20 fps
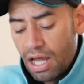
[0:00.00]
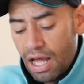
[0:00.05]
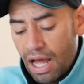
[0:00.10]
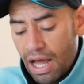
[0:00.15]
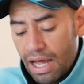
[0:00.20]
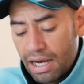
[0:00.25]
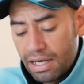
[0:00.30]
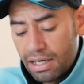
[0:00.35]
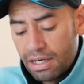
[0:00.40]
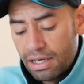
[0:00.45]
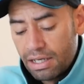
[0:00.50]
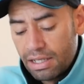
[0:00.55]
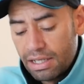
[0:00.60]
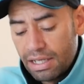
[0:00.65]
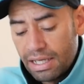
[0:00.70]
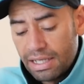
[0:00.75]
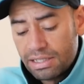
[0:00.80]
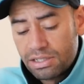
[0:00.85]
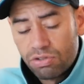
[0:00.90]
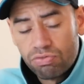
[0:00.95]
and
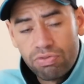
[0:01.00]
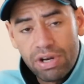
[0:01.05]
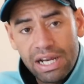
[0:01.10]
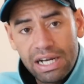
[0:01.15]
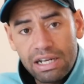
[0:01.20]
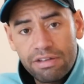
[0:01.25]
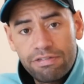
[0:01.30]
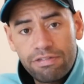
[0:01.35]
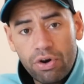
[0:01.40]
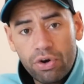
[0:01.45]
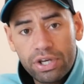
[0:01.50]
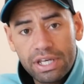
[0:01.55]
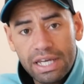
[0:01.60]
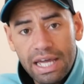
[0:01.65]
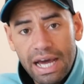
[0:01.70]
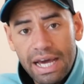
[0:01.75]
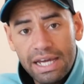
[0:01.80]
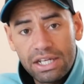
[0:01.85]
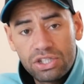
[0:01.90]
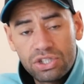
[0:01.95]
it's a really fine
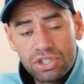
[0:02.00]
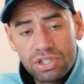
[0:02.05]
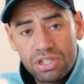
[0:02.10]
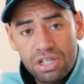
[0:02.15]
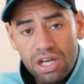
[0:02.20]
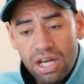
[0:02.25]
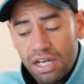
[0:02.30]
gauge.